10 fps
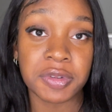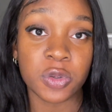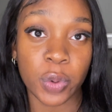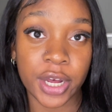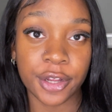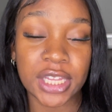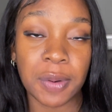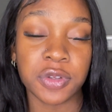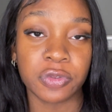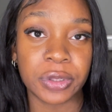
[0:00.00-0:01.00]
as well. That
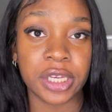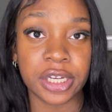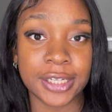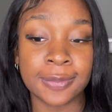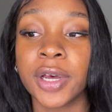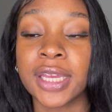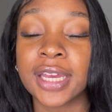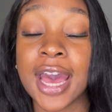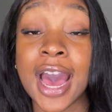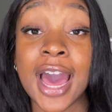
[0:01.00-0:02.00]
was really good. But
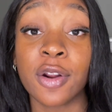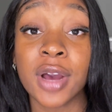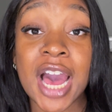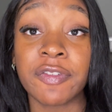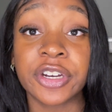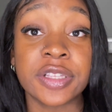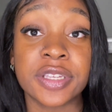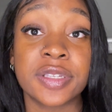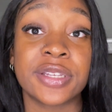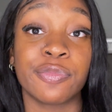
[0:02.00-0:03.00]
I don't have a
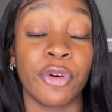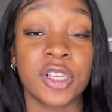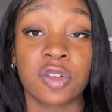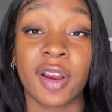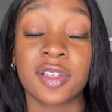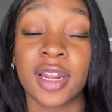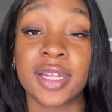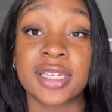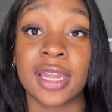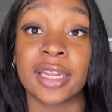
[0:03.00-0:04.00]
consistent moisturizer that I
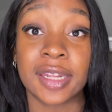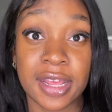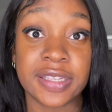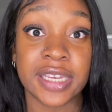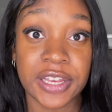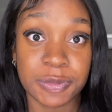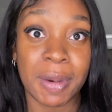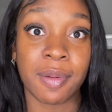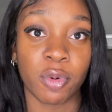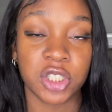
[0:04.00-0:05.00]
say like this is my
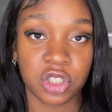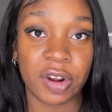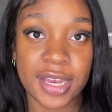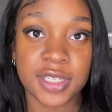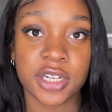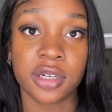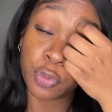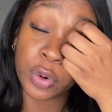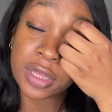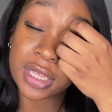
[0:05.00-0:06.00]
moisturizer.
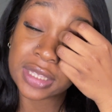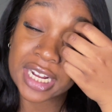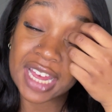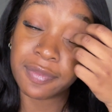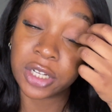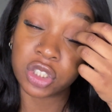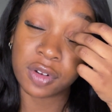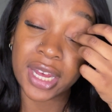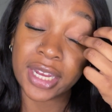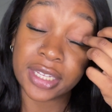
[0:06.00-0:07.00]
One thing that I've been
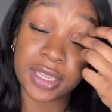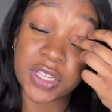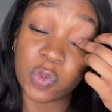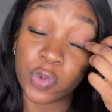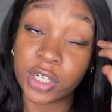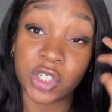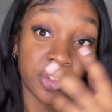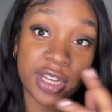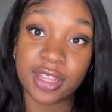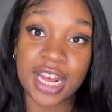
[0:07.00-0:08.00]
trying, this one
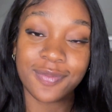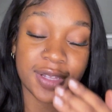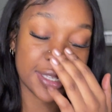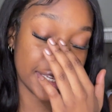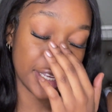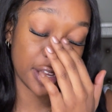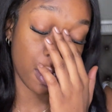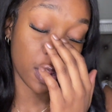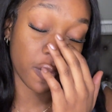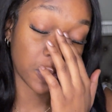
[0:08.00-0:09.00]
trend that I've been seeing
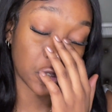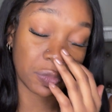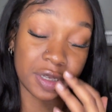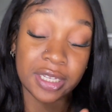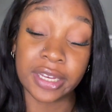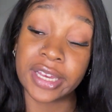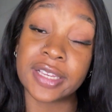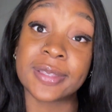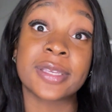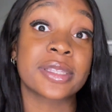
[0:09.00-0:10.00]
all over social media is
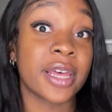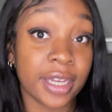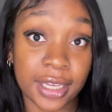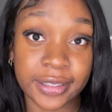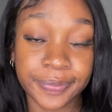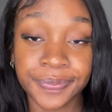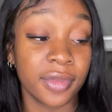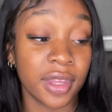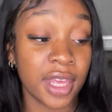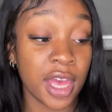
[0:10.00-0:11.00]
the slugging.
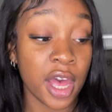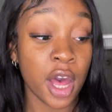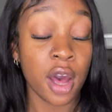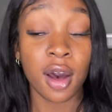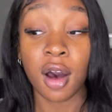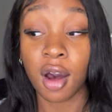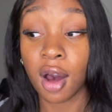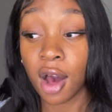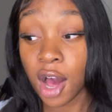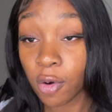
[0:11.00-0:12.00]

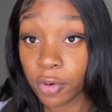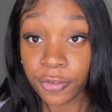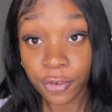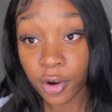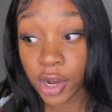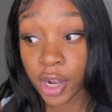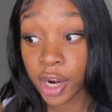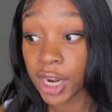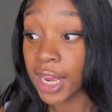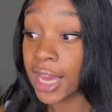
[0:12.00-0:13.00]

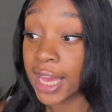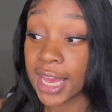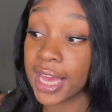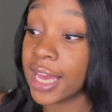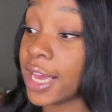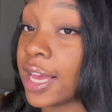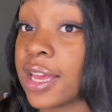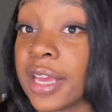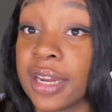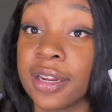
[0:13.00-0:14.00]
Aquaphor
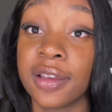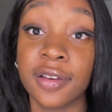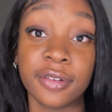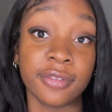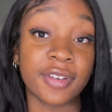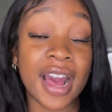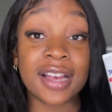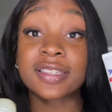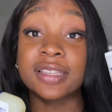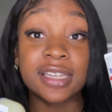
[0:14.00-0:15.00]
and
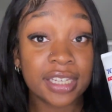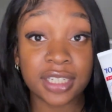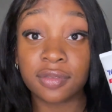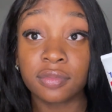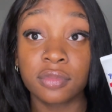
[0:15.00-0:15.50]
Vaseline